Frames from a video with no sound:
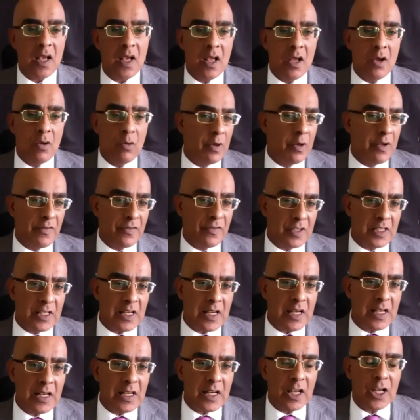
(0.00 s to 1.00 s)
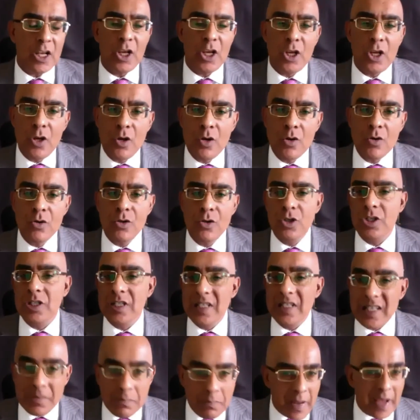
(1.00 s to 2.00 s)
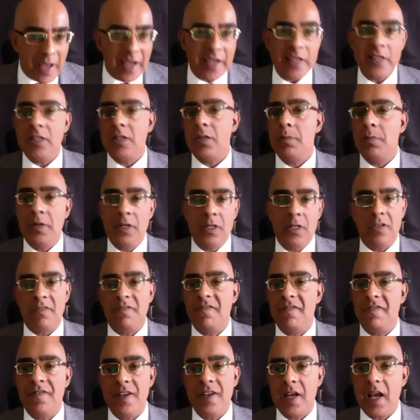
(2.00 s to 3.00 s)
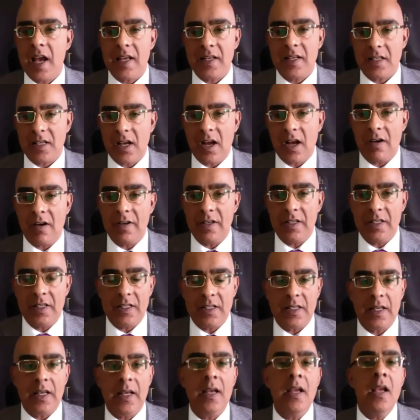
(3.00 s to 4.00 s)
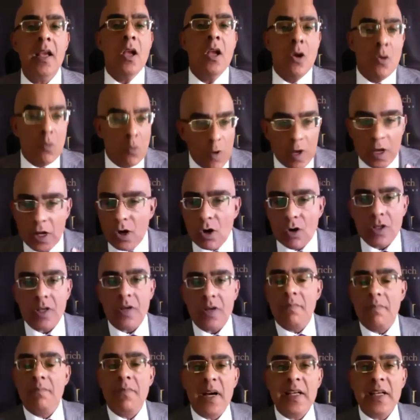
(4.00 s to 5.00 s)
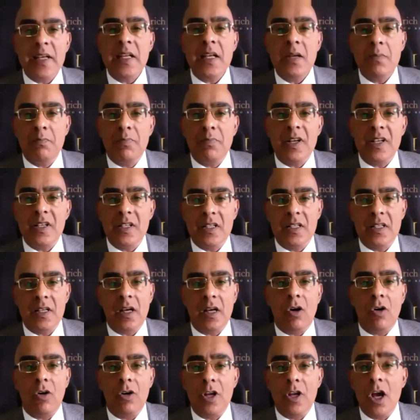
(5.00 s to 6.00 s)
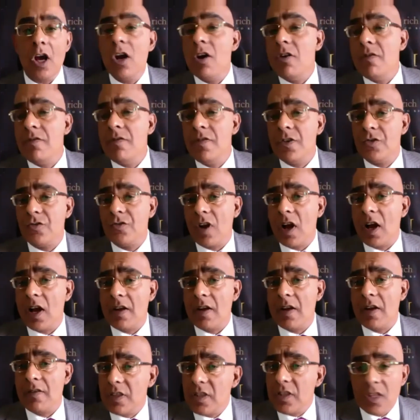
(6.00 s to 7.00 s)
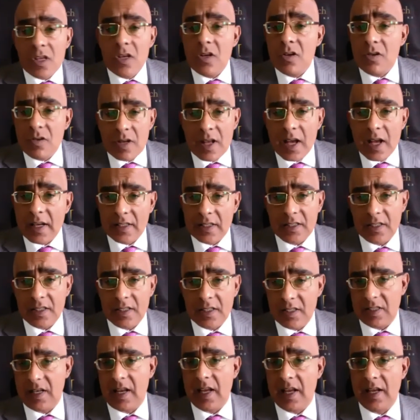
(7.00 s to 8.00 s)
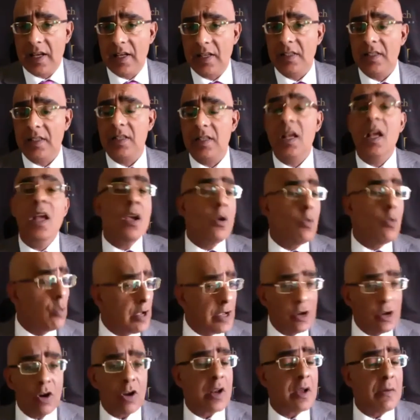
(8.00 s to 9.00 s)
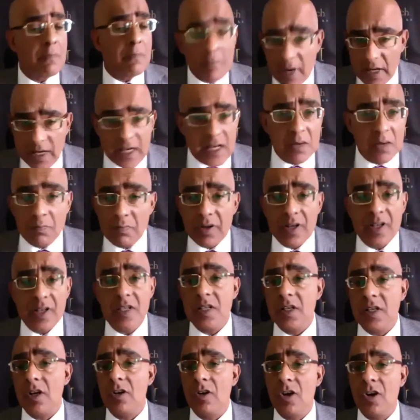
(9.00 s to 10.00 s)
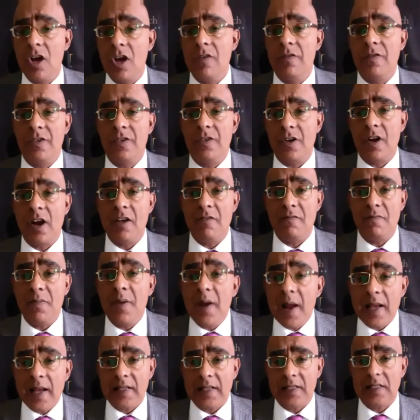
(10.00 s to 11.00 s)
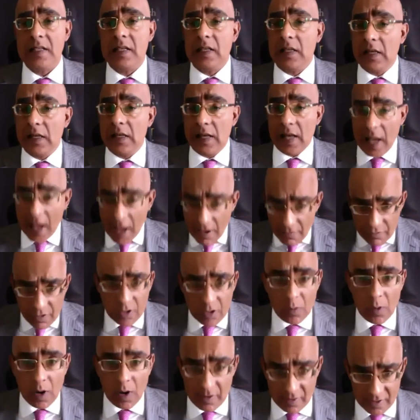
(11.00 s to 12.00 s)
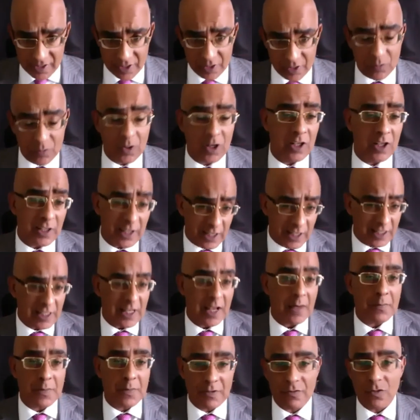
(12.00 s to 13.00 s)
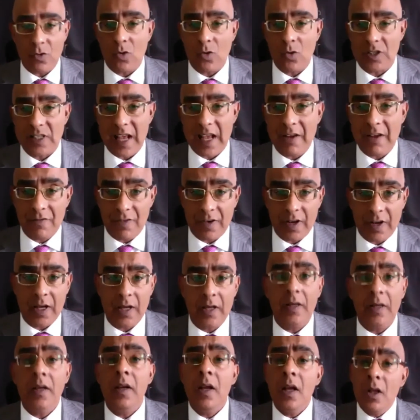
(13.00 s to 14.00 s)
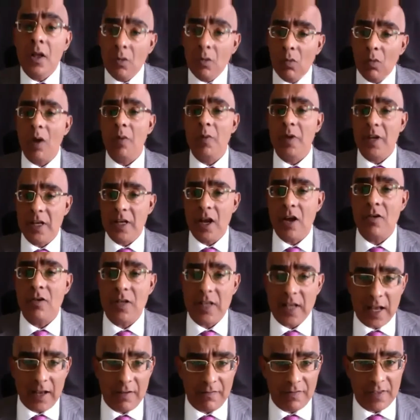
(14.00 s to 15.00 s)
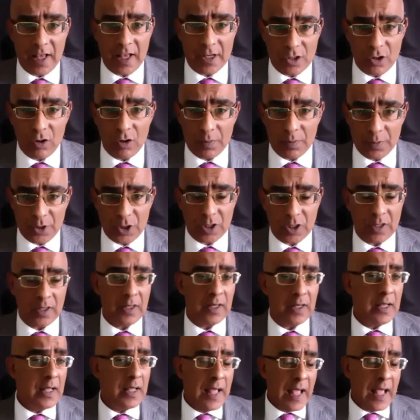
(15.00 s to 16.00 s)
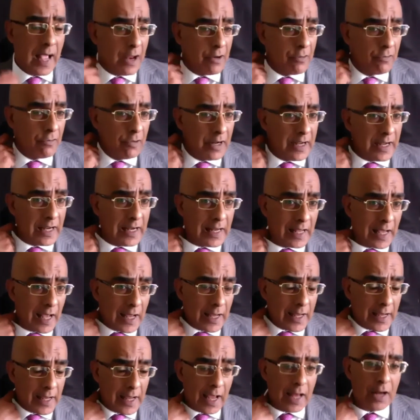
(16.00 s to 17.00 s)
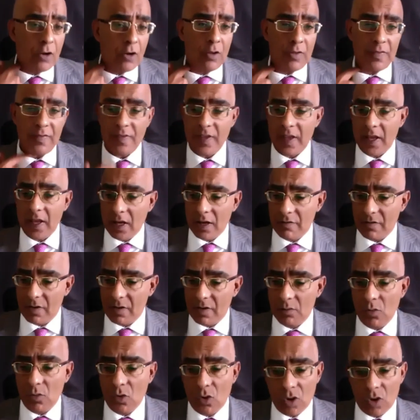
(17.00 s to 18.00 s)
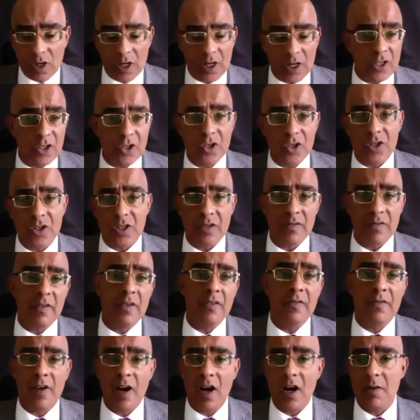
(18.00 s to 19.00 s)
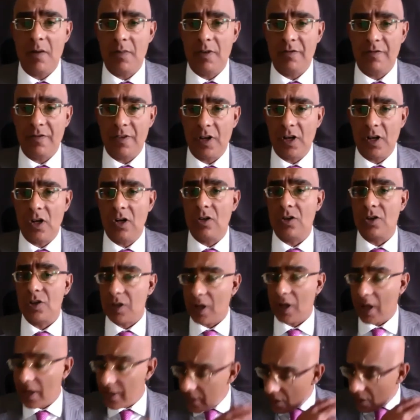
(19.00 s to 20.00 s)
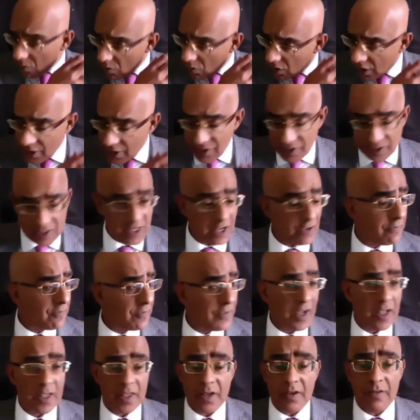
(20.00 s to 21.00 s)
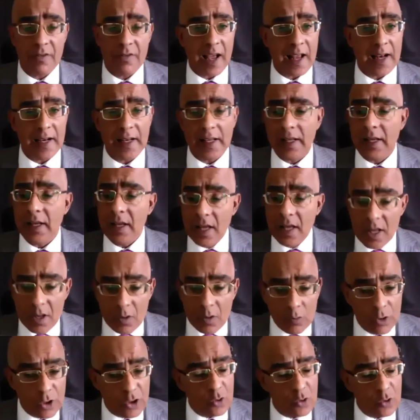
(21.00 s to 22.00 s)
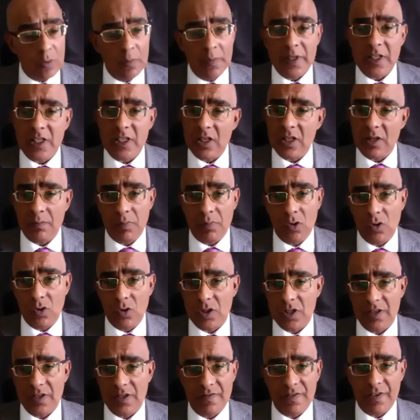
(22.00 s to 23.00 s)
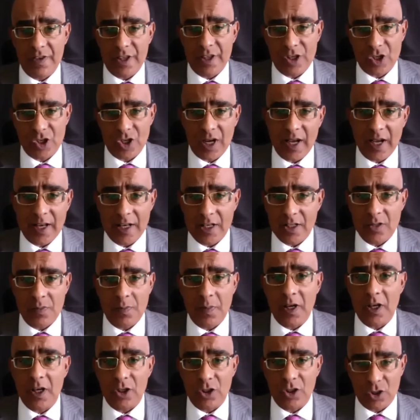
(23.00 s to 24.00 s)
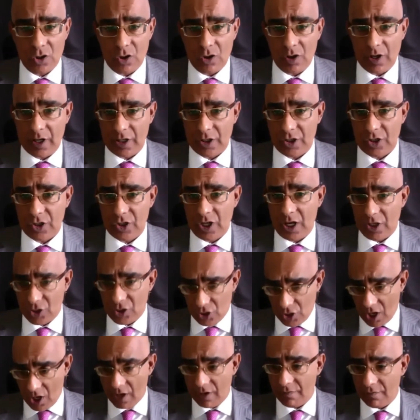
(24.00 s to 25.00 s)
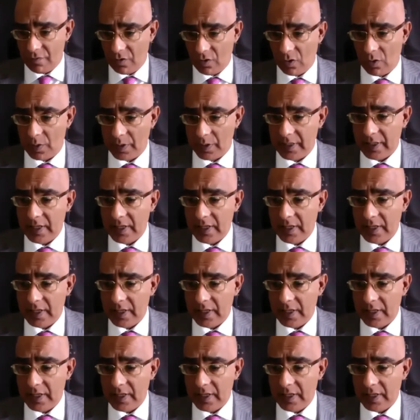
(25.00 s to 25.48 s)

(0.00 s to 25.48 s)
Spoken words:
We've seen a huge debasement of fiat currency. We got a money printer on overdrive in the United States. We got a money printer on overdrive practically everywhere in the world, except of course Africa, where we don't have that option. And really, I cannot think of a more conducive environment for gold. So I think we're going to see a further rally, which will be supportive for the Johannesburg Stock Exchange going forward.